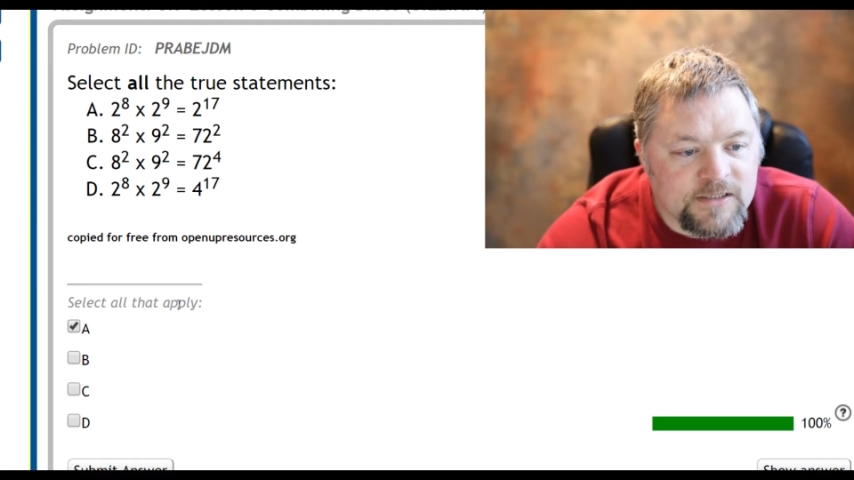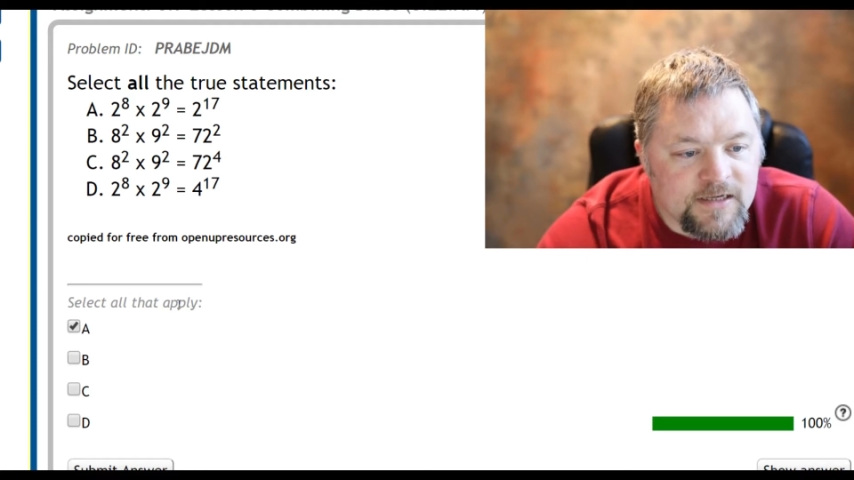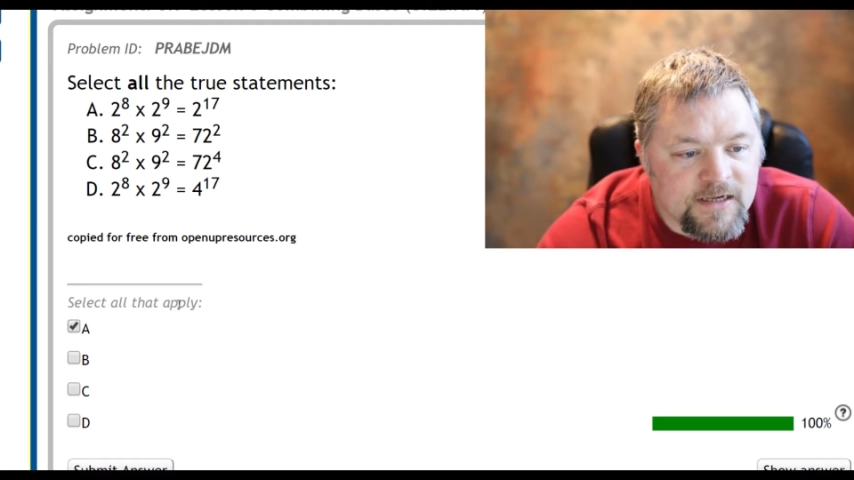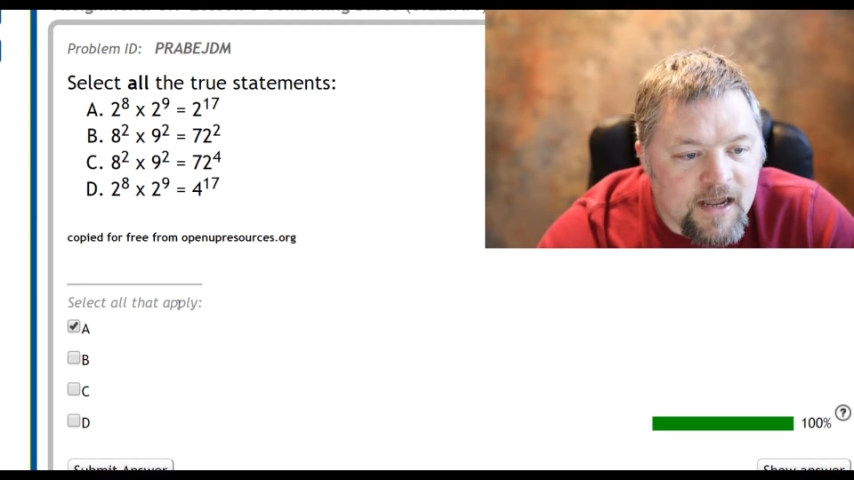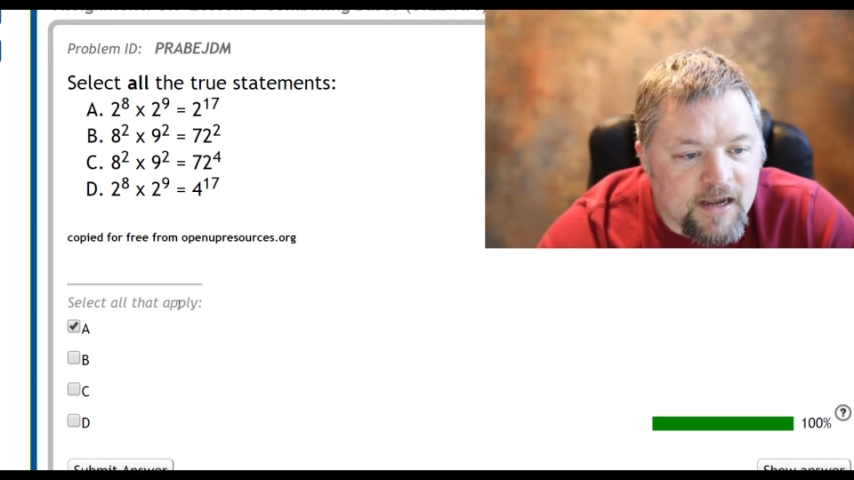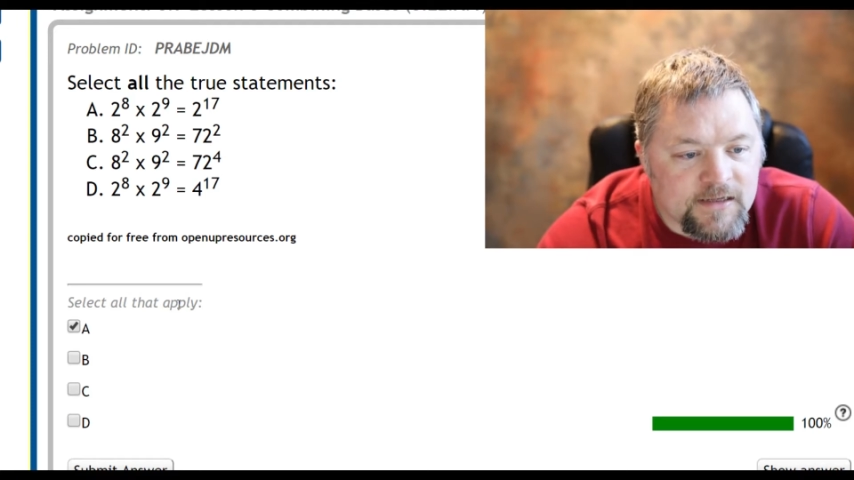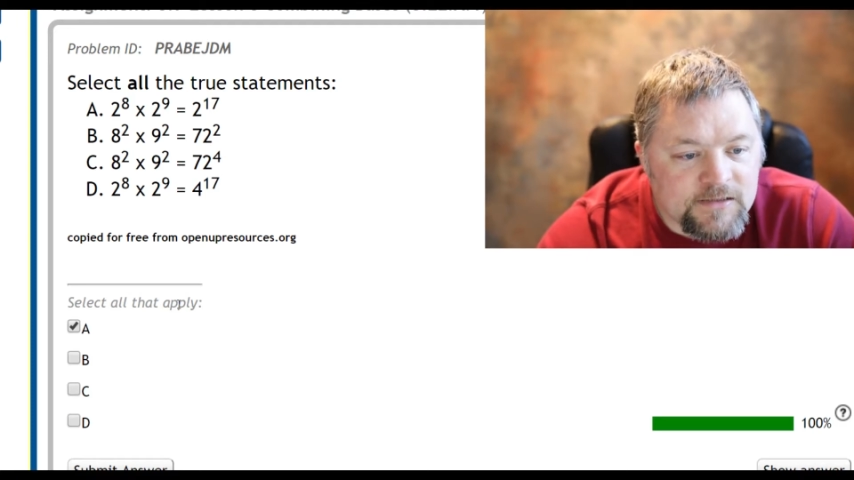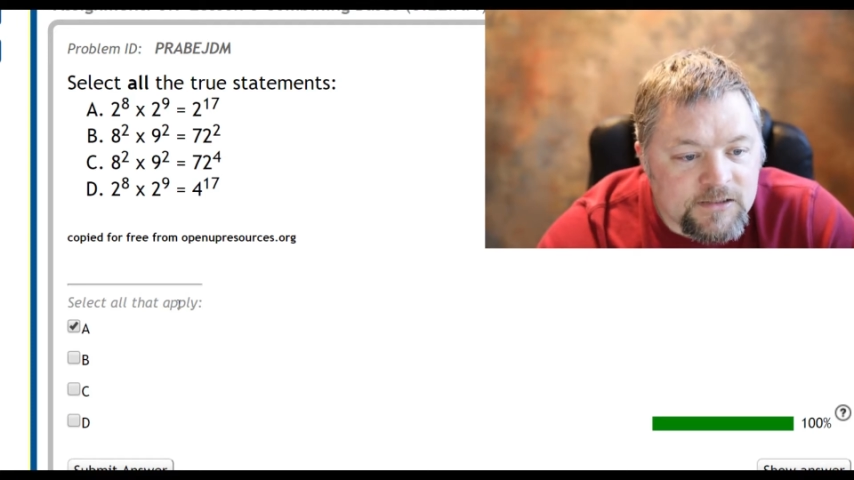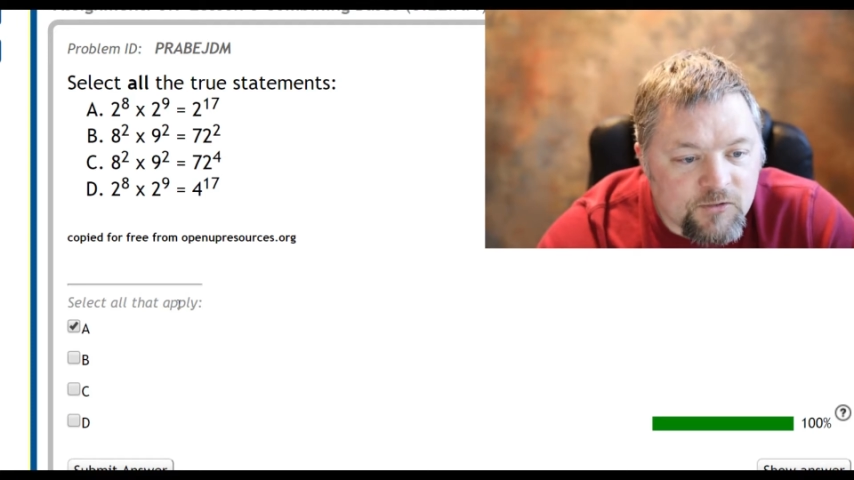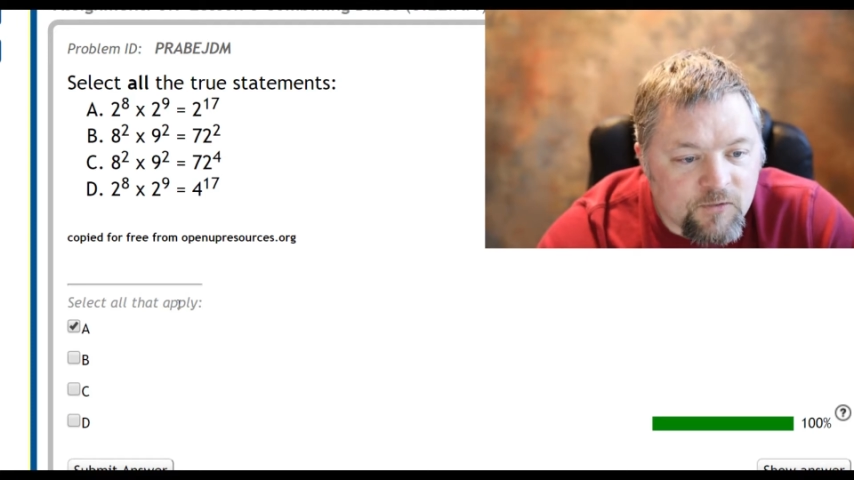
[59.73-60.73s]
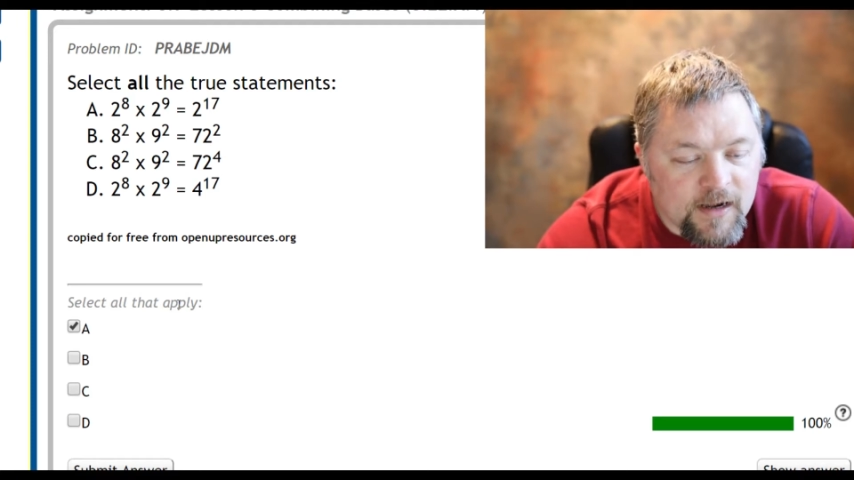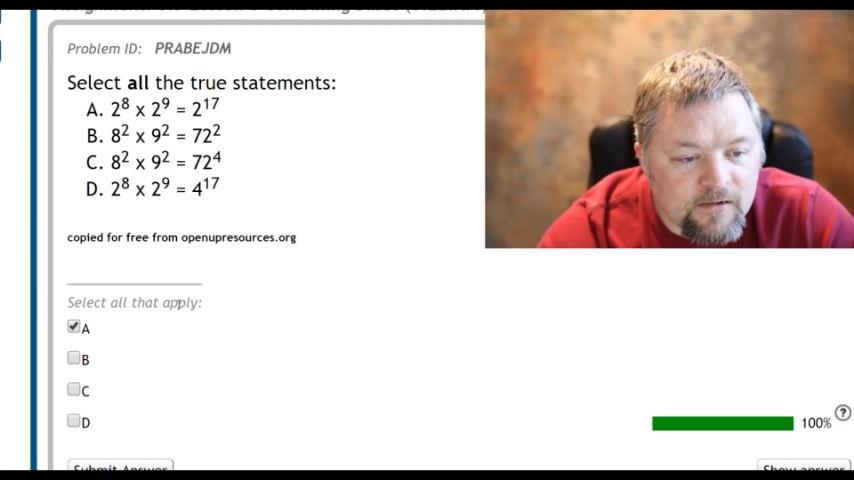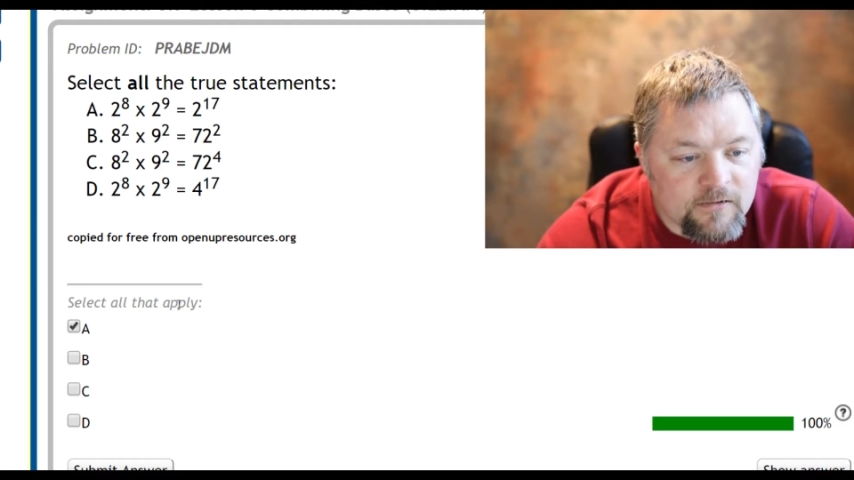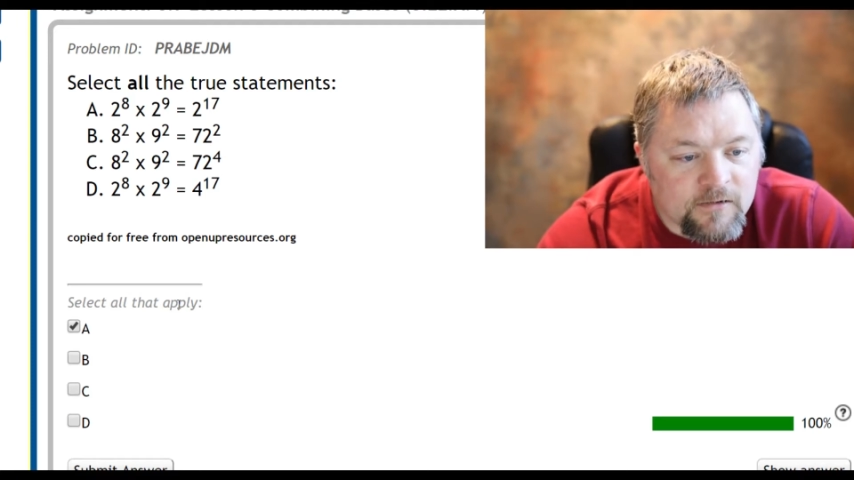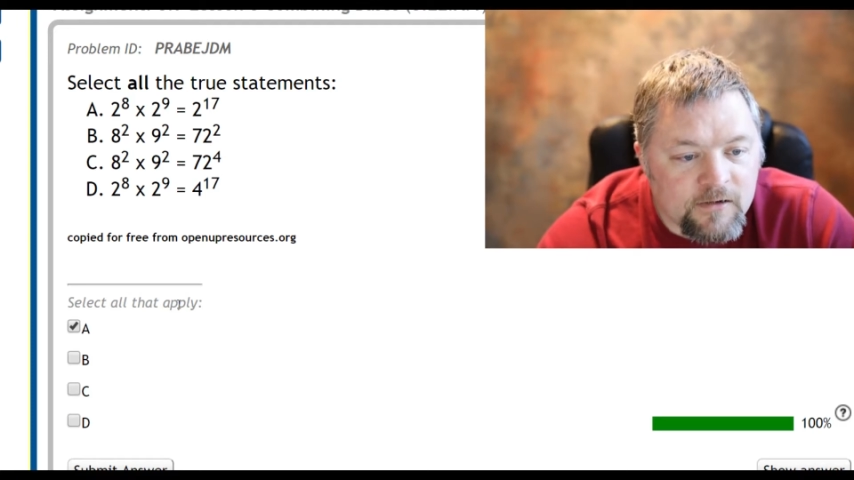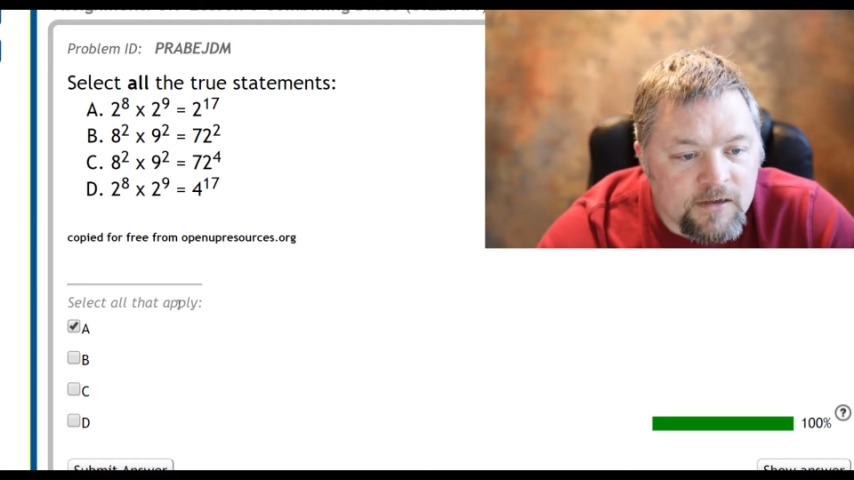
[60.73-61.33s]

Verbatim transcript: We can add the exponents.